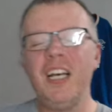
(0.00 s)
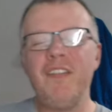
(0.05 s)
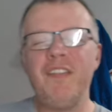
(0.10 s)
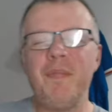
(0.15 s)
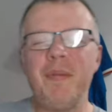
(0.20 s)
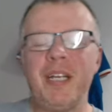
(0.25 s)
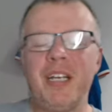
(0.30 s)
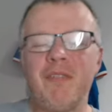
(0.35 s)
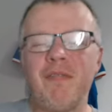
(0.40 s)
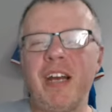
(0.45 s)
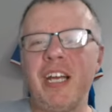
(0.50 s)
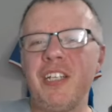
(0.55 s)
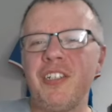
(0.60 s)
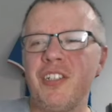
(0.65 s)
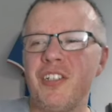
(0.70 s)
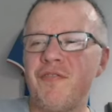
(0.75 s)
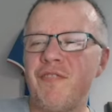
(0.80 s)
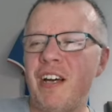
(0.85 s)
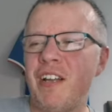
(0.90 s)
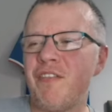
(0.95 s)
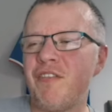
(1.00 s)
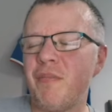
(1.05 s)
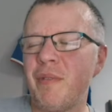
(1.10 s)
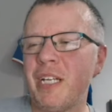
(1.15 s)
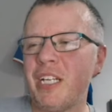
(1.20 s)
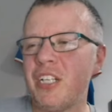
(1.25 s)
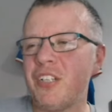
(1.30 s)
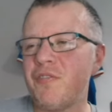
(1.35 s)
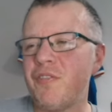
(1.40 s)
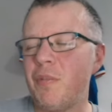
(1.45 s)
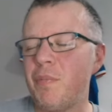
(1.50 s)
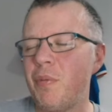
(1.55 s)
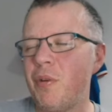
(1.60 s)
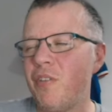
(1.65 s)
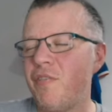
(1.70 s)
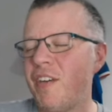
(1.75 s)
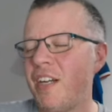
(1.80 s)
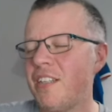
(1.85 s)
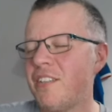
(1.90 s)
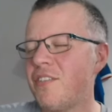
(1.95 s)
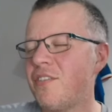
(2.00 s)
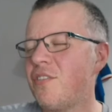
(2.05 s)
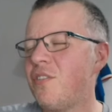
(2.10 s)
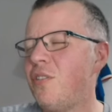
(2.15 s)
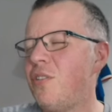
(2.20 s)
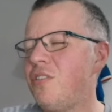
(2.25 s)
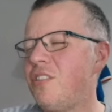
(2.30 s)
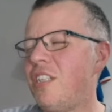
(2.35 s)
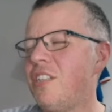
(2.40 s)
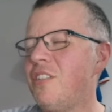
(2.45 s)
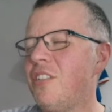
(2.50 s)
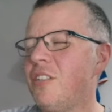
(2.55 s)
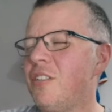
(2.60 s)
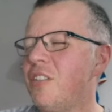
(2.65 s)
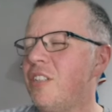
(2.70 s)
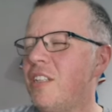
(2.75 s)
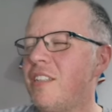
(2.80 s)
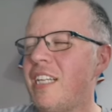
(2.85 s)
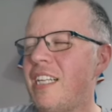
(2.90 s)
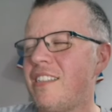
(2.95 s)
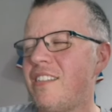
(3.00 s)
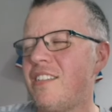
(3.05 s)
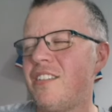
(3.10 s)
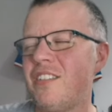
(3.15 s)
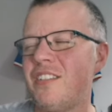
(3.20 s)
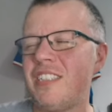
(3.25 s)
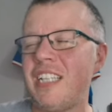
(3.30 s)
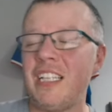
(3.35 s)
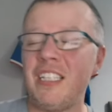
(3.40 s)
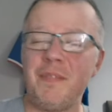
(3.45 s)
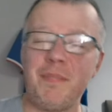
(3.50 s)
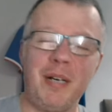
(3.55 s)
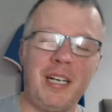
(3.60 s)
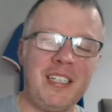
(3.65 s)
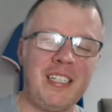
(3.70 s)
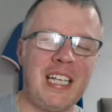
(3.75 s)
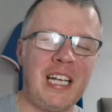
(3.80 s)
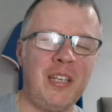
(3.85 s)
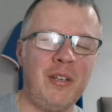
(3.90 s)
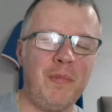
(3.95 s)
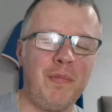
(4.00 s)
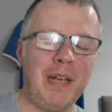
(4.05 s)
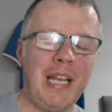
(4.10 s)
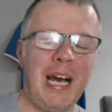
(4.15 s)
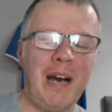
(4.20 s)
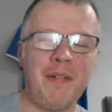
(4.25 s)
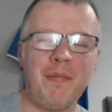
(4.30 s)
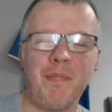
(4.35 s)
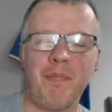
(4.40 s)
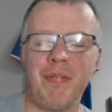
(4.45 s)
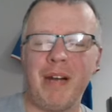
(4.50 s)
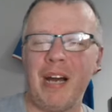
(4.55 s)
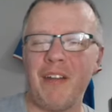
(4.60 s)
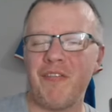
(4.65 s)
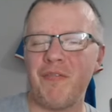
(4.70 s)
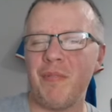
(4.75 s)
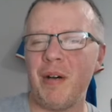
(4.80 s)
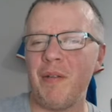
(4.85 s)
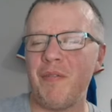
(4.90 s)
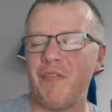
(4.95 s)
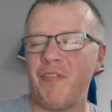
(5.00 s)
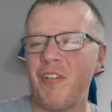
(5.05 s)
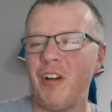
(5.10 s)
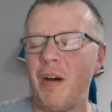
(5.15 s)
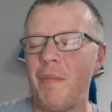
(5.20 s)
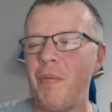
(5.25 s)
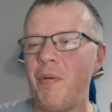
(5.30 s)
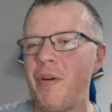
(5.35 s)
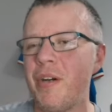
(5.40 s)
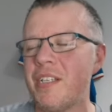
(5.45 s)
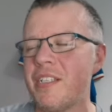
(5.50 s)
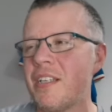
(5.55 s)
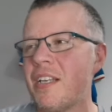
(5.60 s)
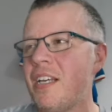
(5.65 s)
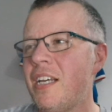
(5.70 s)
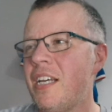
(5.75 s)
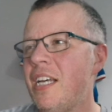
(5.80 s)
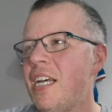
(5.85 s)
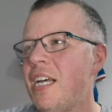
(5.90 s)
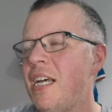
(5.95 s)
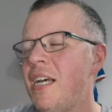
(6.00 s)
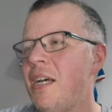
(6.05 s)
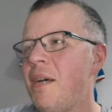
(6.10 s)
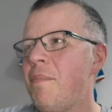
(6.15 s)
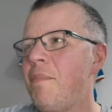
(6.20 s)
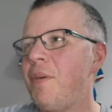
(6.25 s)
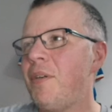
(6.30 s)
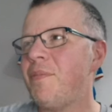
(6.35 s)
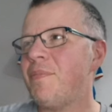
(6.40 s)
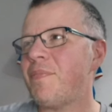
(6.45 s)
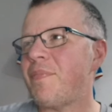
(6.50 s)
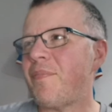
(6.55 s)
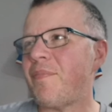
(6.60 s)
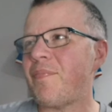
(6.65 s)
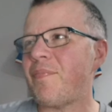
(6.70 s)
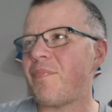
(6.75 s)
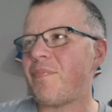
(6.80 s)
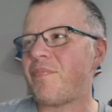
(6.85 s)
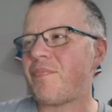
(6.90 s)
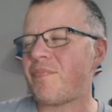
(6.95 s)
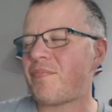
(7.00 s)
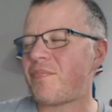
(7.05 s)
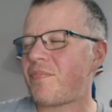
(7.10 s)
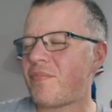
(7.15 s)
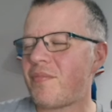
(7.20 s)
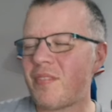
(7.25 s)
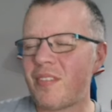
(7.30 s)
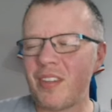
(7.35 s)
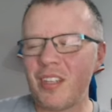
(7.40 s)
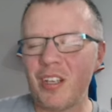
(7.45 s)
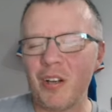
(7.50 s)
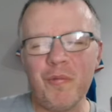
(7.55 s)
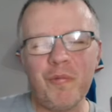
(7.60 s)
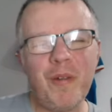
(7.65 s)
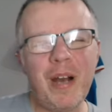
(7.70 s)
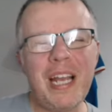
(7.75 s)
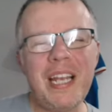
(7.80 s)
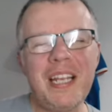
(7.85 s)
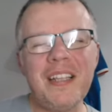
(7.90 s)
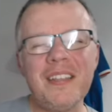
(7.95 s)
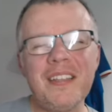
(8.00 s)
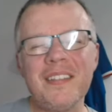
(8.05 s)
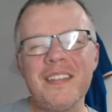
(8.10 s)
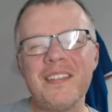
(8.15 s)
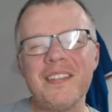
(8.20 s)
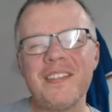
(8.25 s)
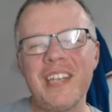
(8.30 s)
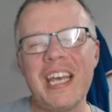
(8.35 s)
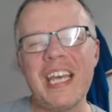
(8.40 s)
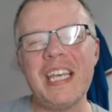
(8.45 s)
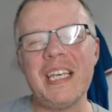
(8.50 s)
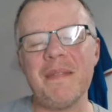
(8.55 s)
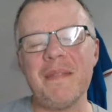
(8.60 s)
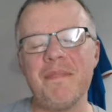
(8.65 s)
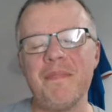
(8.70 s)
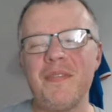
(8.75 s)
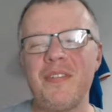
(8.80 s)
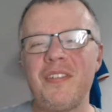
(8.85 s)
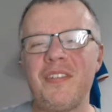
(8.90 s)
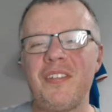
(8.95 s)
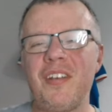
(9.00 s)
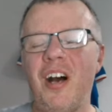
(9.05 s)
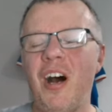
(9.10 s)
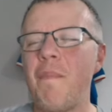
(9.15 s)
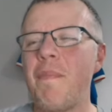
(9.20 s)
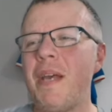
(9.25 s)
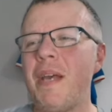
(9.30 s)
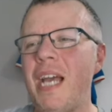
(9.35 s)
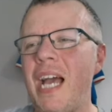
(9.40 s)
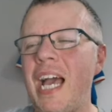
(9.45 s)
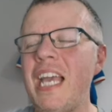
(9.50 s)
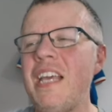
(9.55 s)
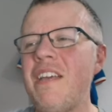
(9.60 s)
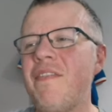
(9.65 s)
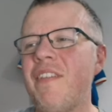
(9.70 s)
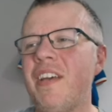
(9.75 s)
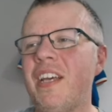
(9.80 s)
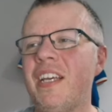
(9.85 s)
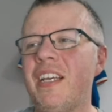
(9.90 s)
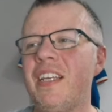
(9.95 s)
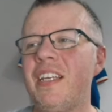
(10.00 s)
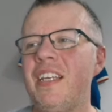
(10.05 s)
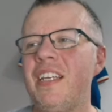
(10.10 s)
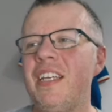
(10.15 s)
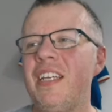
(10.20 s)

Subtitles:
for being a Rangers fan from English football fans. Of course I do. You know, that's just stand by. I stand up loud and proud for our boys. But when teams are behaving